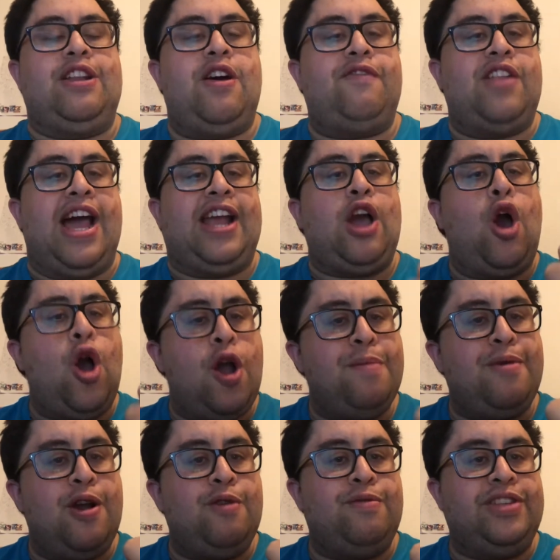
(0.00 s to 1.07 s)
of like
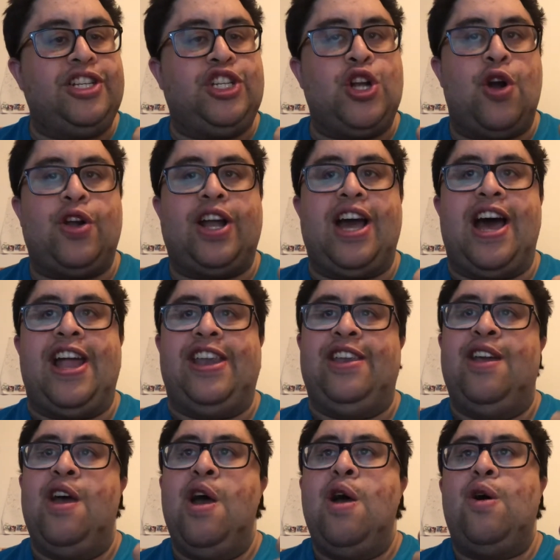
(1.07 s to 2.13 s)
Hobo with a
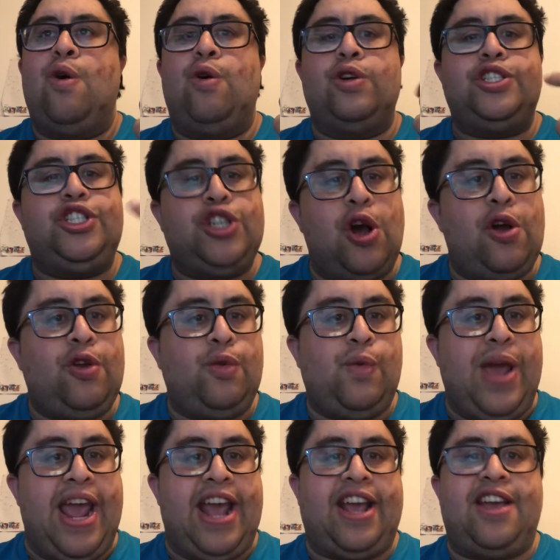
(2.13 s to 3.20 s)
Shotgun or John
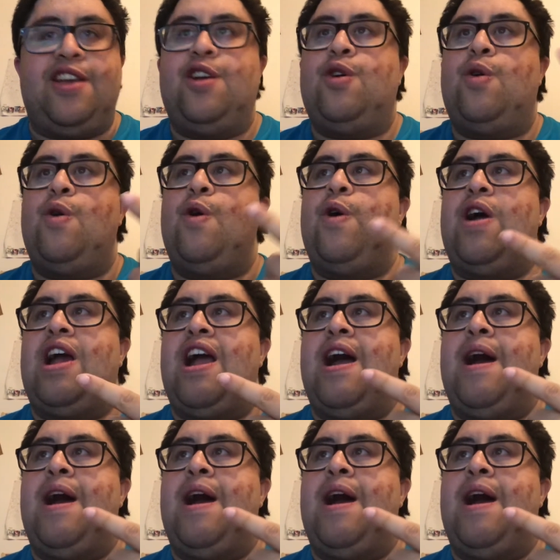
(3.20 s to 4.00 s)
Wick or